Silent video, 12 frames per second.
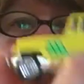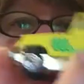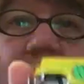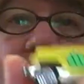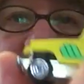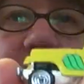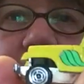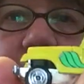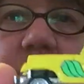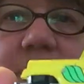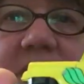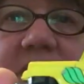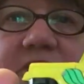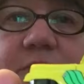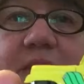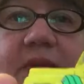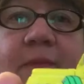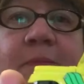I would have thought it would have been this
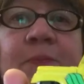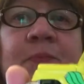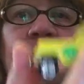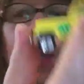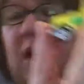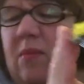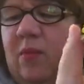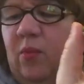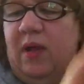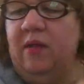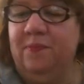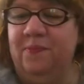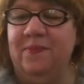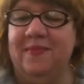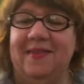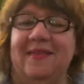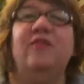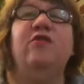one. Well,
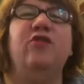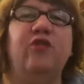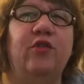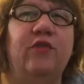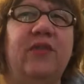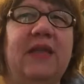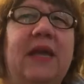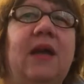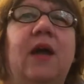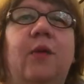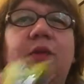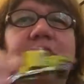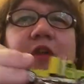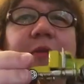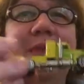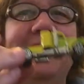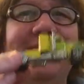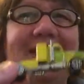truthfully, I would have thought it'd
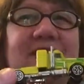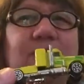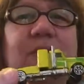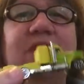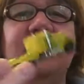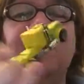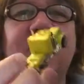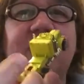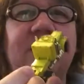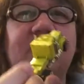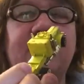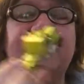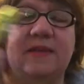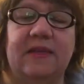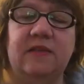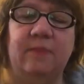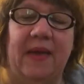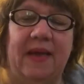be this one just because it's missing
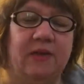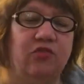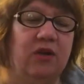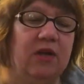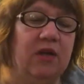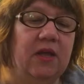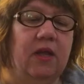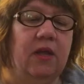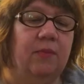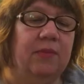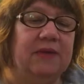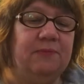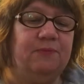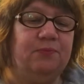its back truck. But